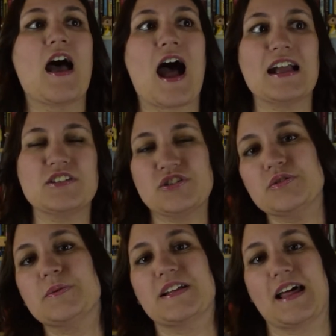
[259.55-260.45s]
I
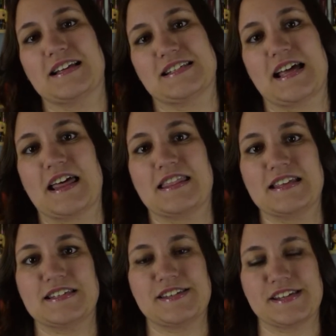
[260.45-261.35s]
do realize that
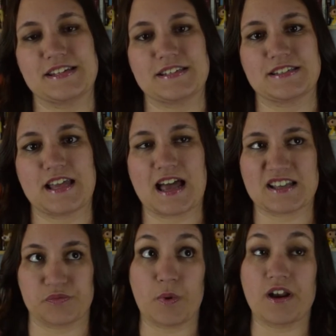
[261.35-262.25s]
this is,
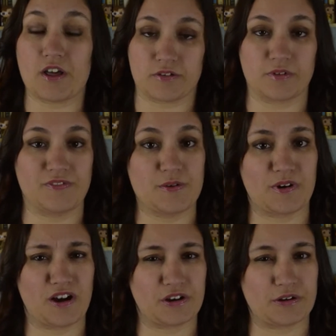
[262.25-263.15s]
as one other reviewer
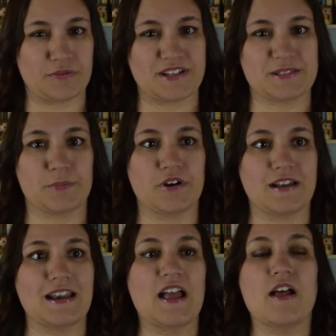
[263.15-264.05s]
on Goodreads put
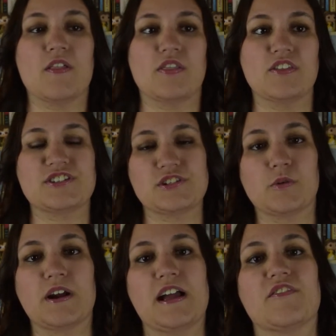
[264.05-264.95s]
it, the
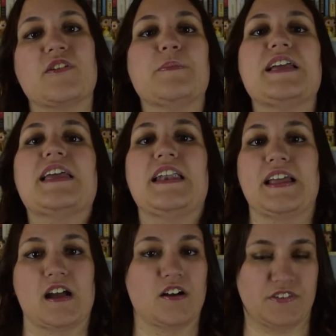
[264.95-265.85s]
story of the
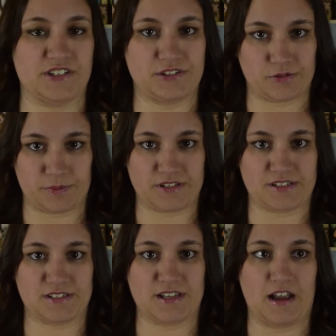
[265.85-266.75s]
beginning of a dystopian
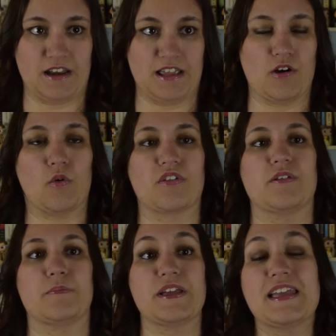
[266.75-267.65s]
society, or the
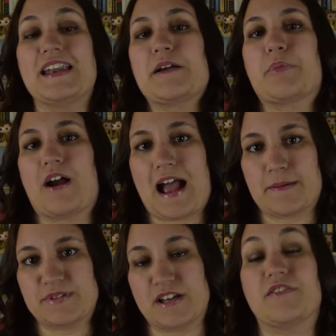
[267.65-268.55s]
beginning
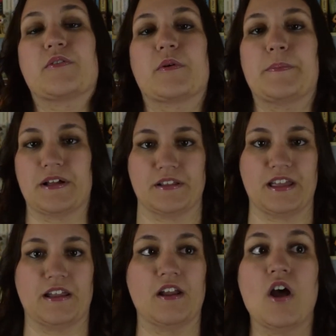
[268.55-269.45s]
perhaps of a
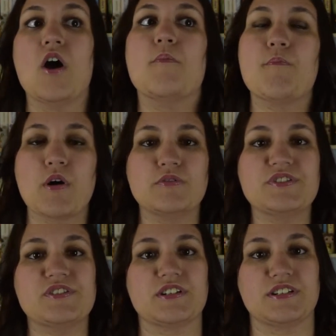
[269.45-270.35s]
rebellion.
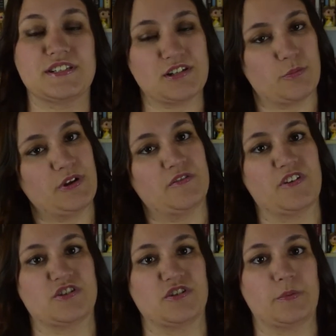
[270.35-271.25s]
Most dystopian
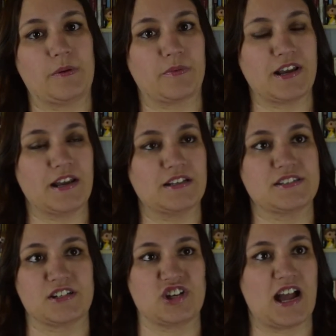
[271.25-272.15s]
fiction we read,
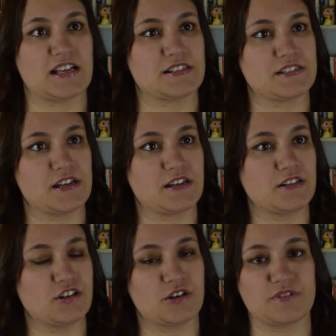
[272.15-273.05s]
such as,
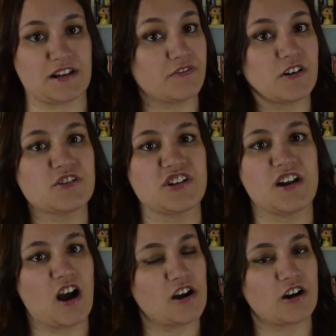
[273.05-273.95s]
you know, Divergent,
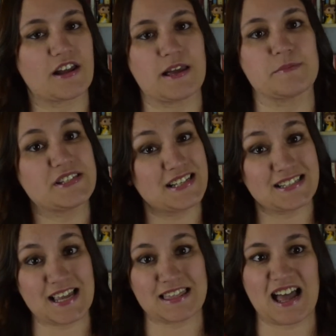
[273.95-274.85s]
Hunger Games, things
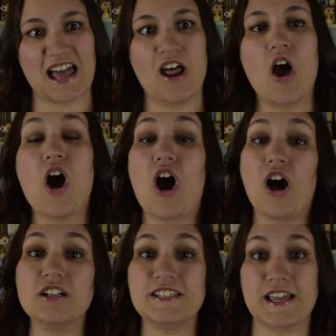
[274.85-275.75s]
like that,
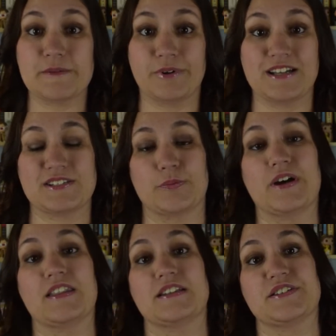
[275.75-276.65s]
all take place
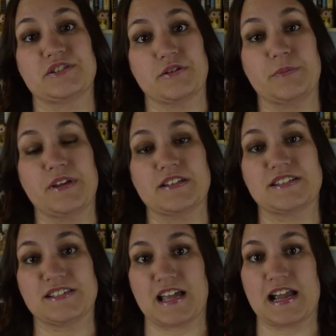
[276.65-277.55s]
when the dystopian
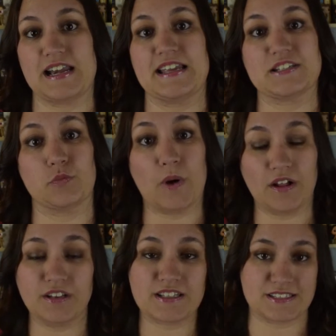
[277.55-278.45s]
society is
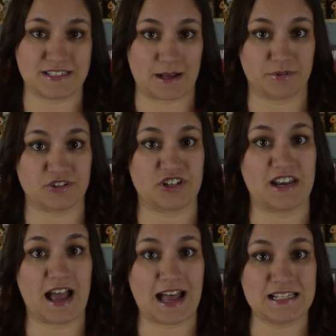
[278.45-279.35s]
well established and
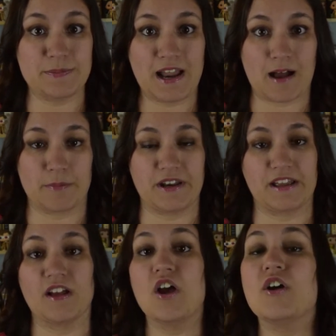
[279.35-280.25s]
has been
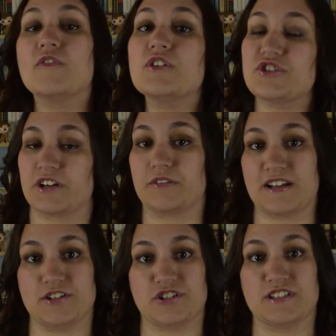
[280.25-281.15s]
happening for
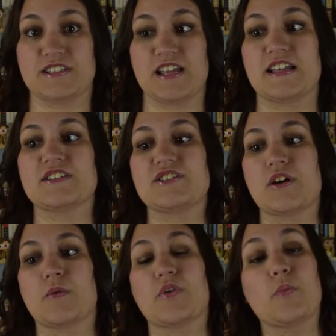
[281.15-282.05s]
generations. And
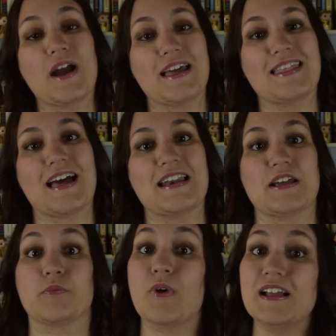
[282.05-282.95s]
so the way that
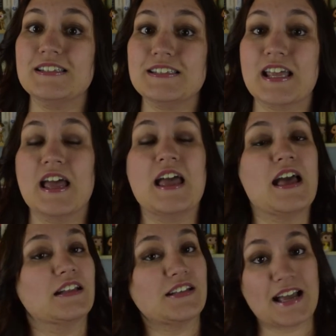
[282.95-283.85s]
it runs,
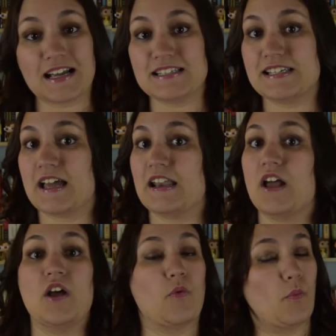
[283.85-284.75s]
like I said,
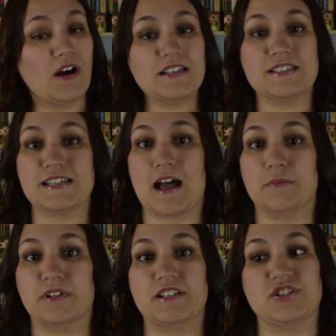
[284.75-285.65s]
well
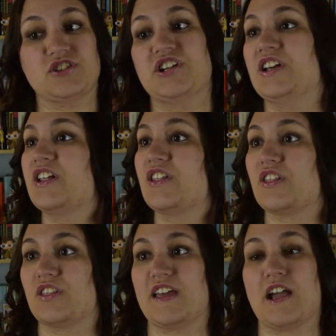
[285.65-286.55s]
established,
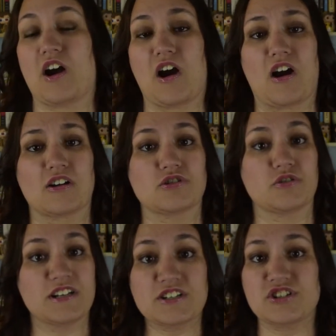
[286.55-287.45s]
there are
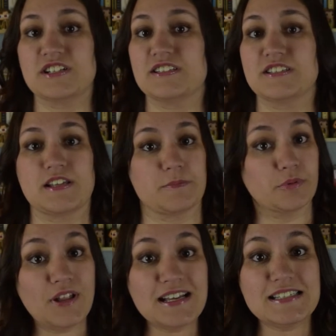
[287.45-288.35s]
traditions in
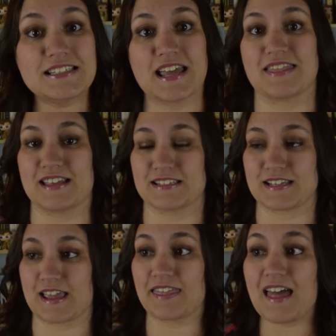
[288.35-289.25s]
place and things
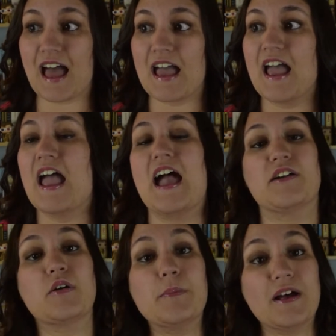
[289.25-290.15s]
like that, and
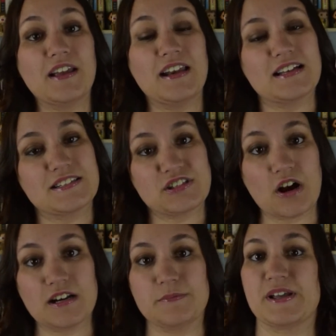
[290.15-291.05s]
a rebellion has
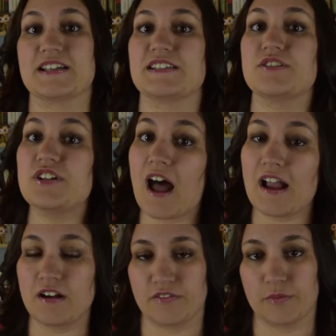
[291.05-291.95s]
started because they're
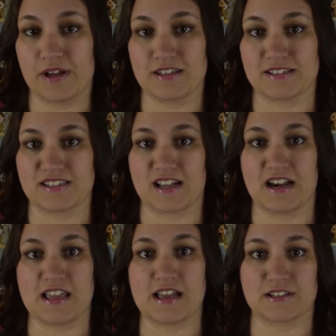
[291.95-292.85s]
tired of the way the
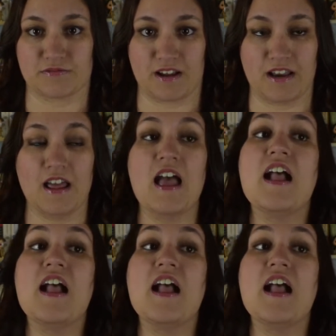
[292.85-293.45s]
society has ran.